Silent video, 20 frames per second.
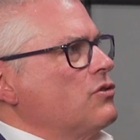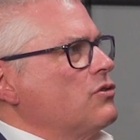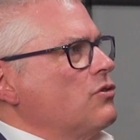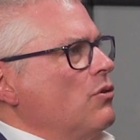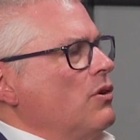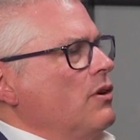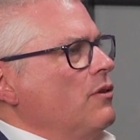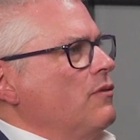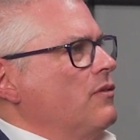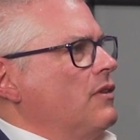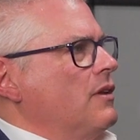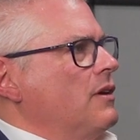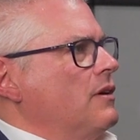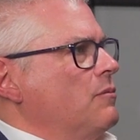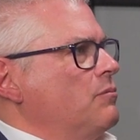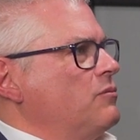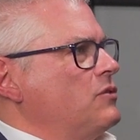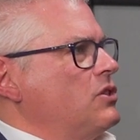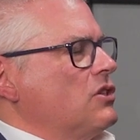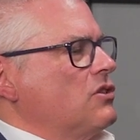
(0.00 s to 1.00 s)
sort
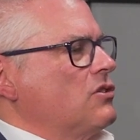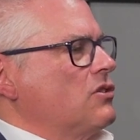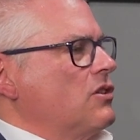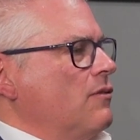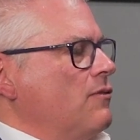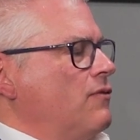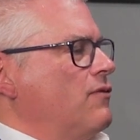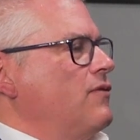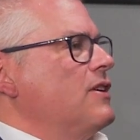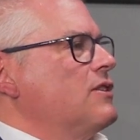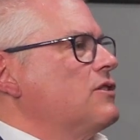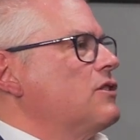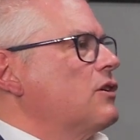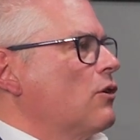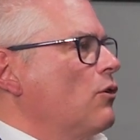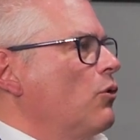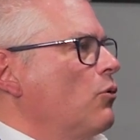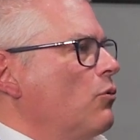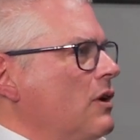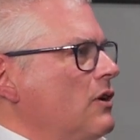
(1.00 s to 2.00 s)
of just the
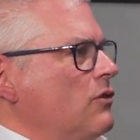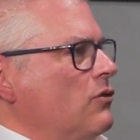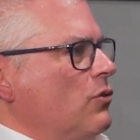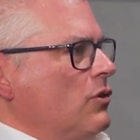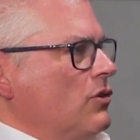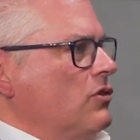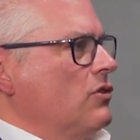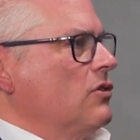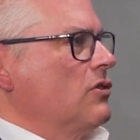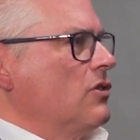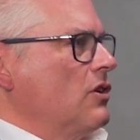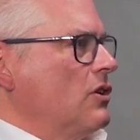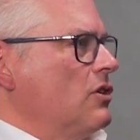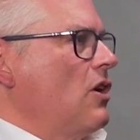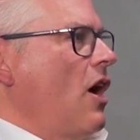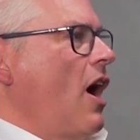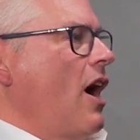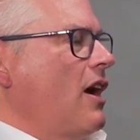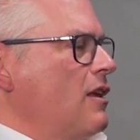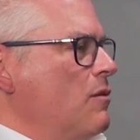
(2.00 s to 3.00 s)
physical resources, the
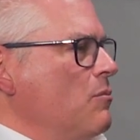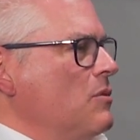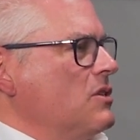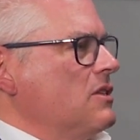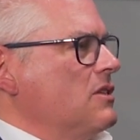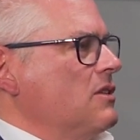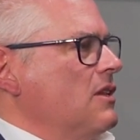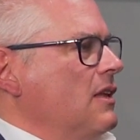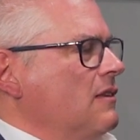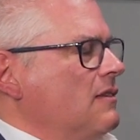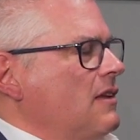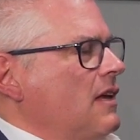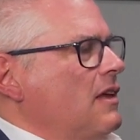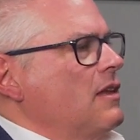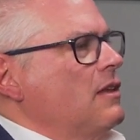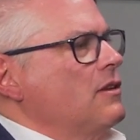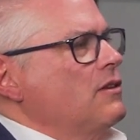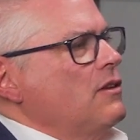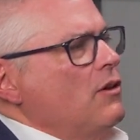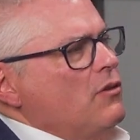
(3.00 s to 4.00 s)
documents and things like
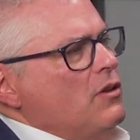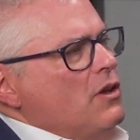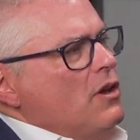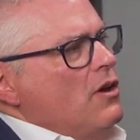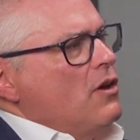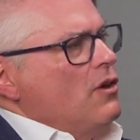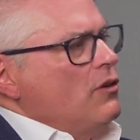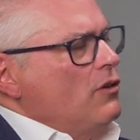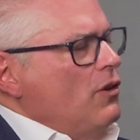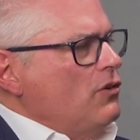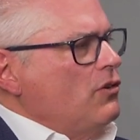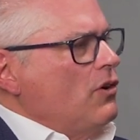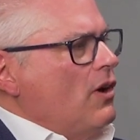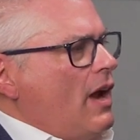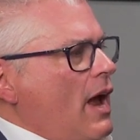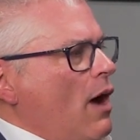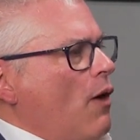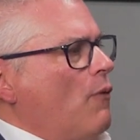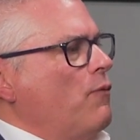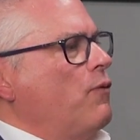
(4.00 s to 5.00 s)
that, those are
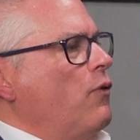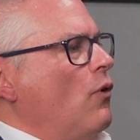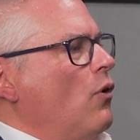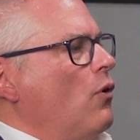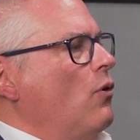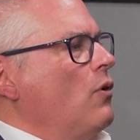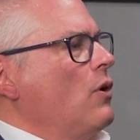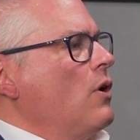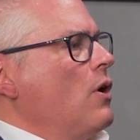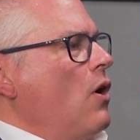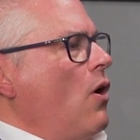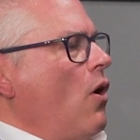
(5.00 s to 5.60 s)
helpful.